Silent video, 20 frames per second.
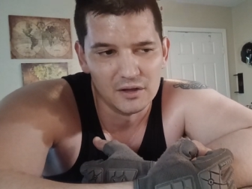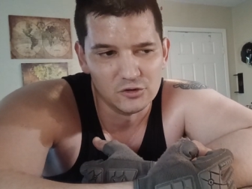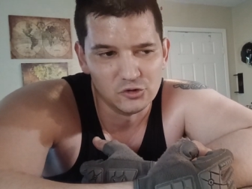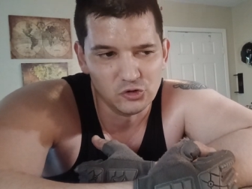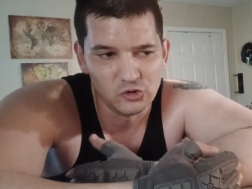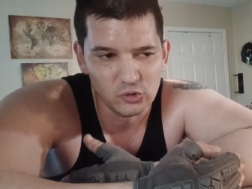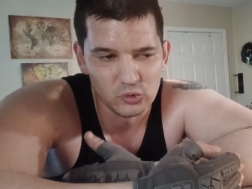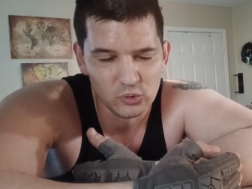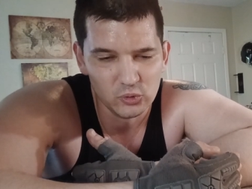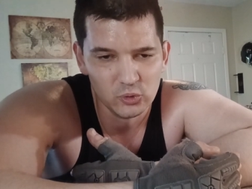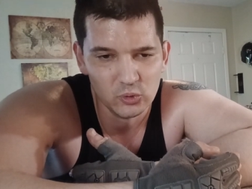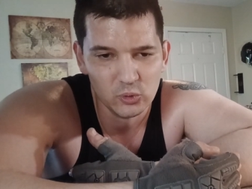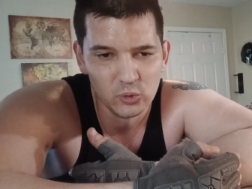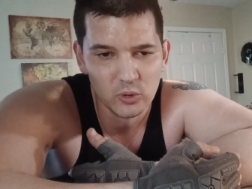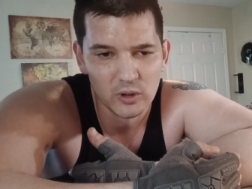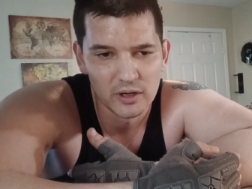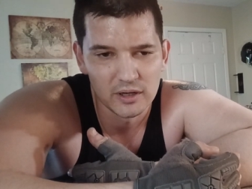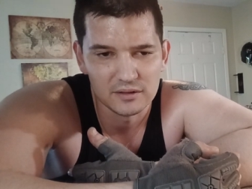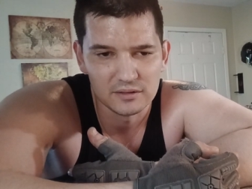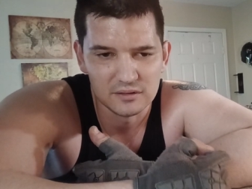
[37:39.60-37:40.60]

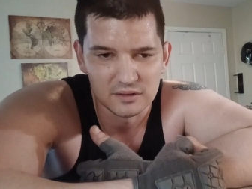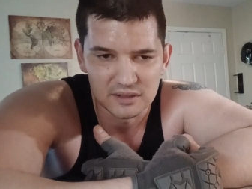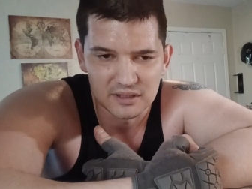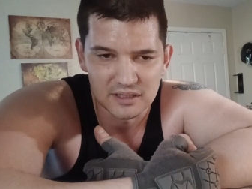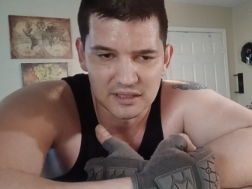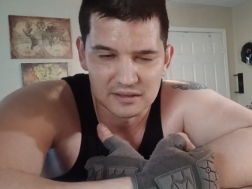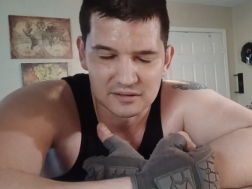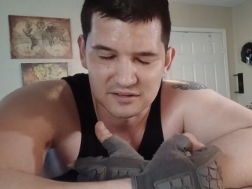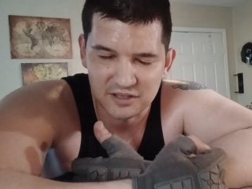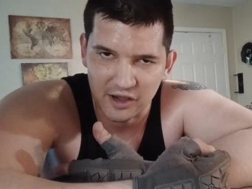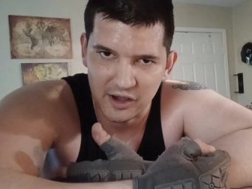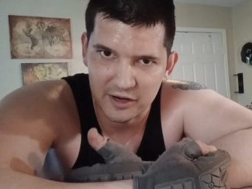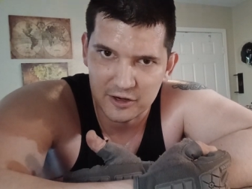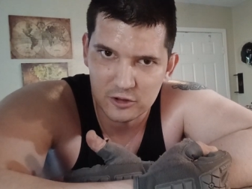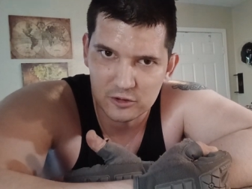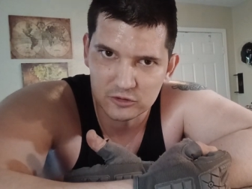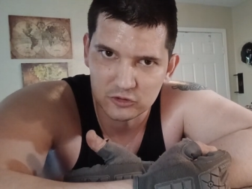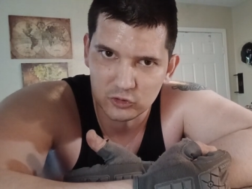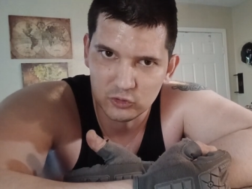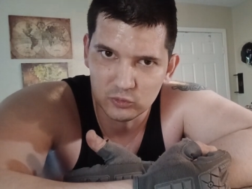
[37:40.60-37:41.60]
do the
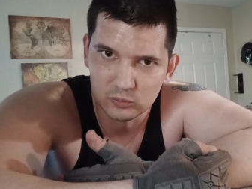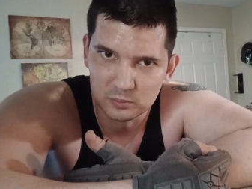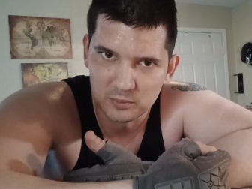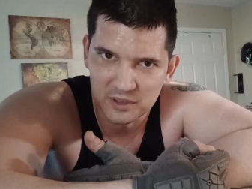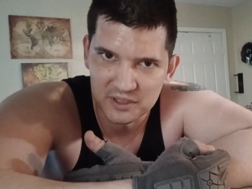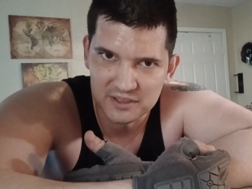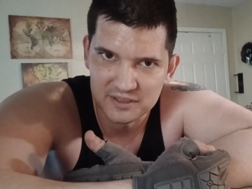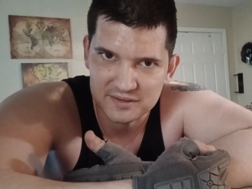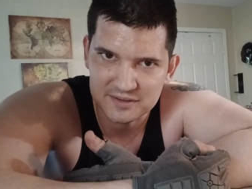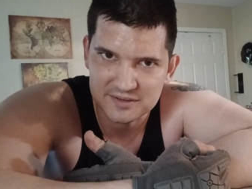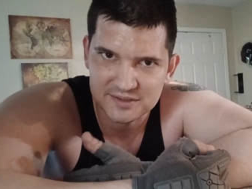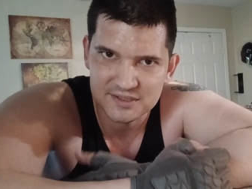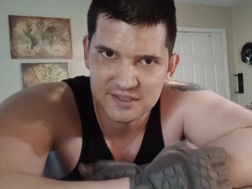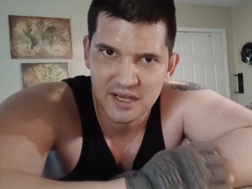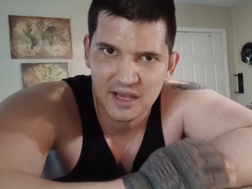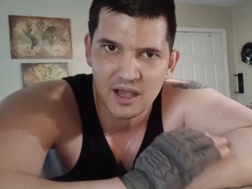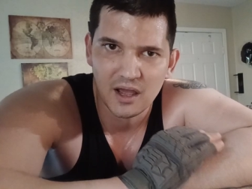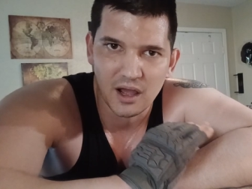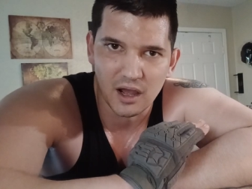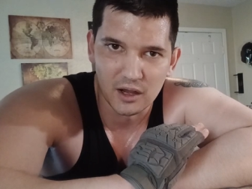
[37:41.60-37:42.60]
entire 2 minutes
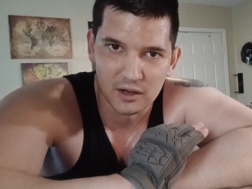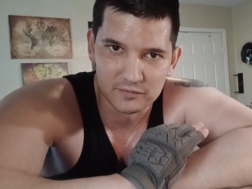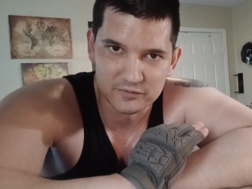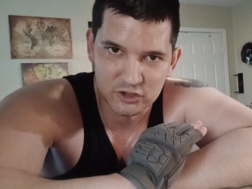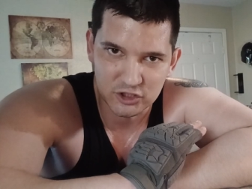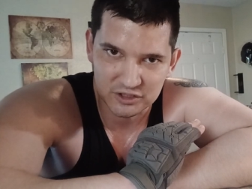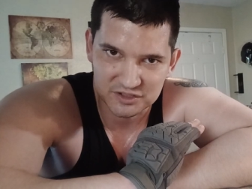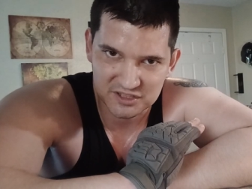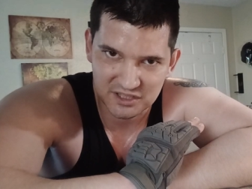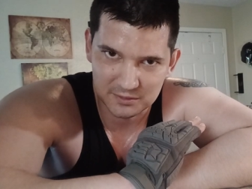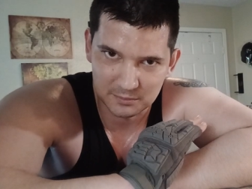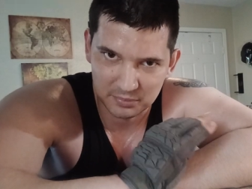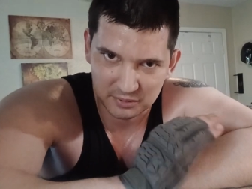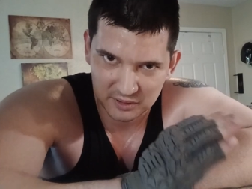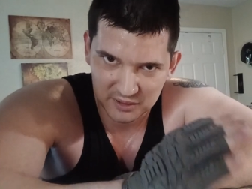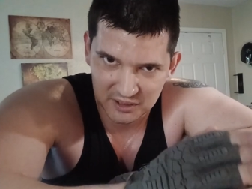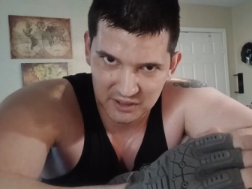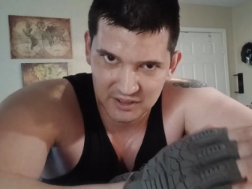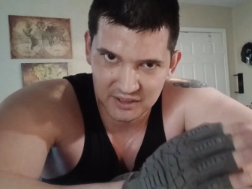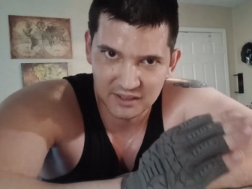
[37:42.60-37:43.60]
of just
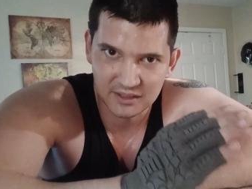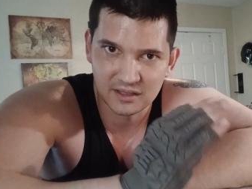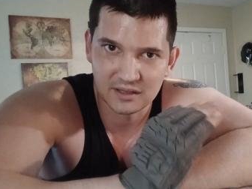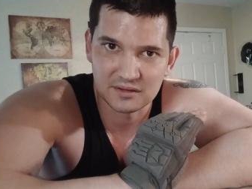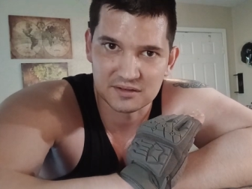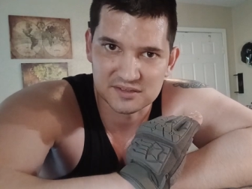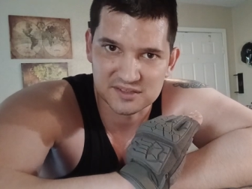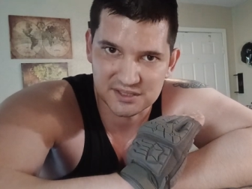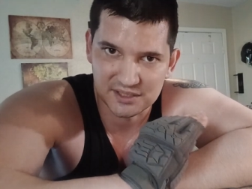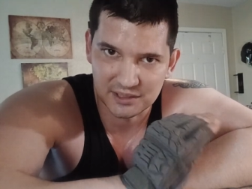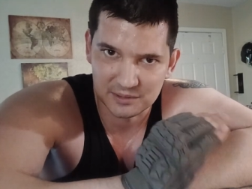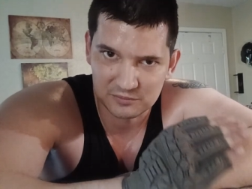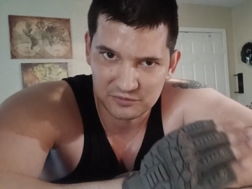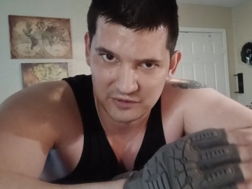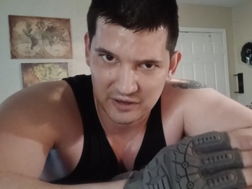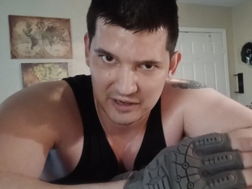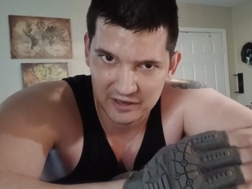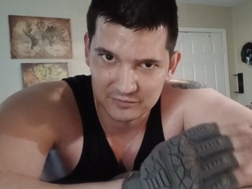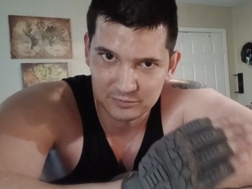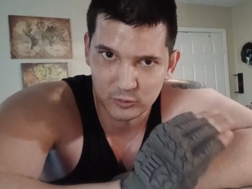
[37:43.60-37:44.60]
completing the same
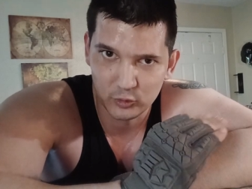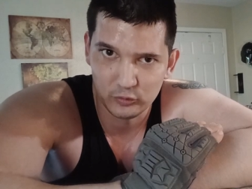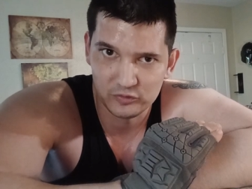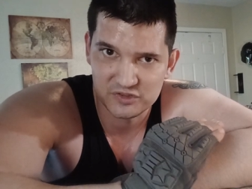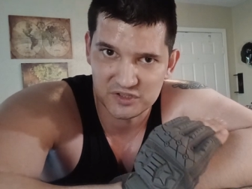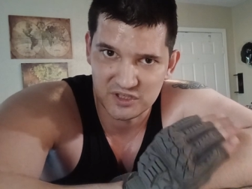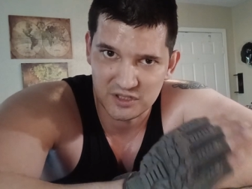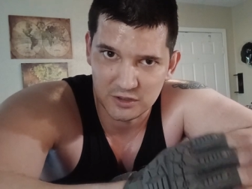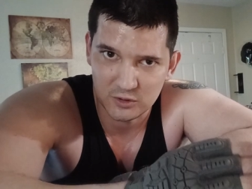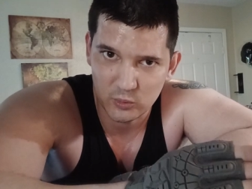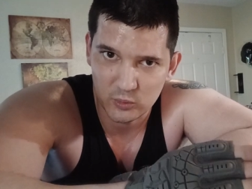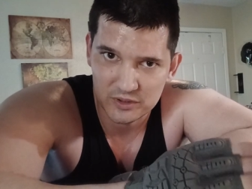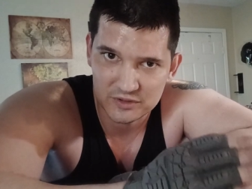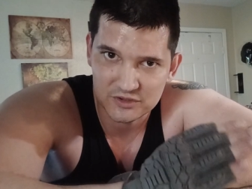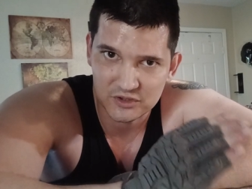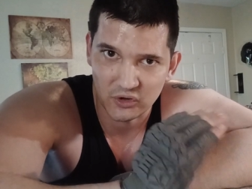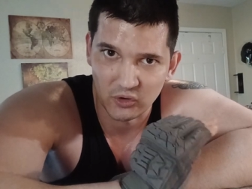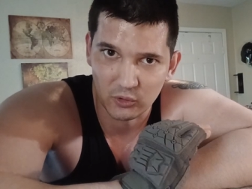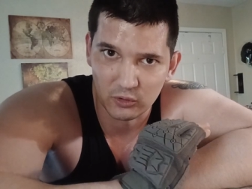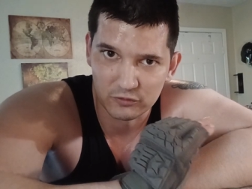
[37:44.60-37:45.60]
5-move
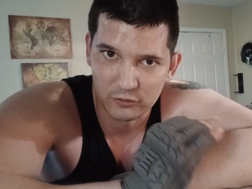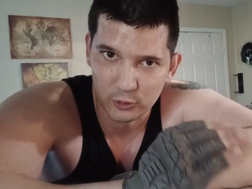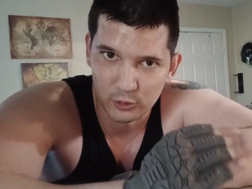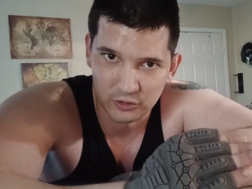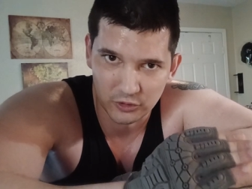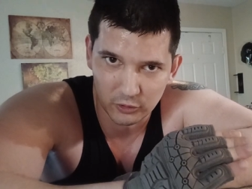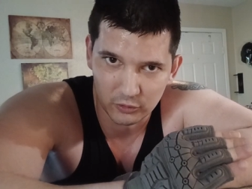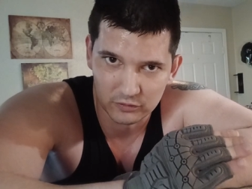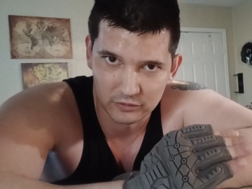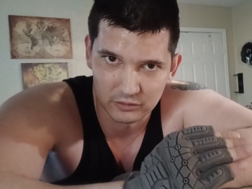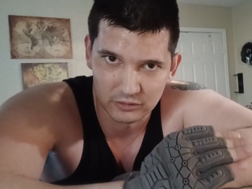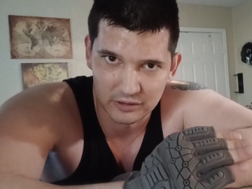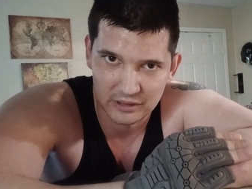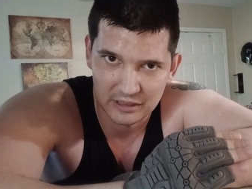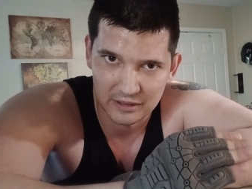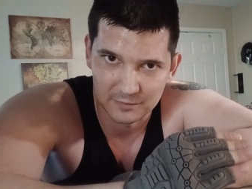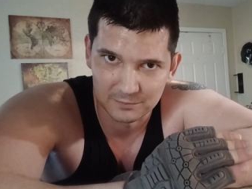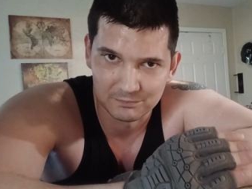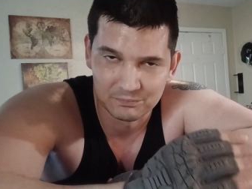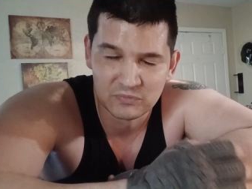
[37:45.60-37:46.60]
sequence over and over
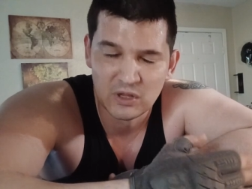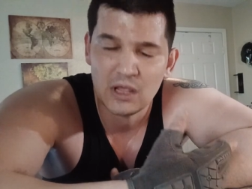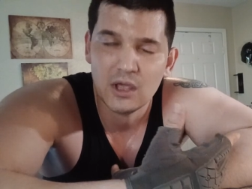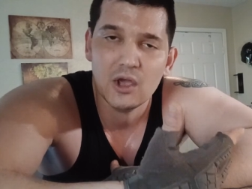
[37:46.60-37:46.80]
again?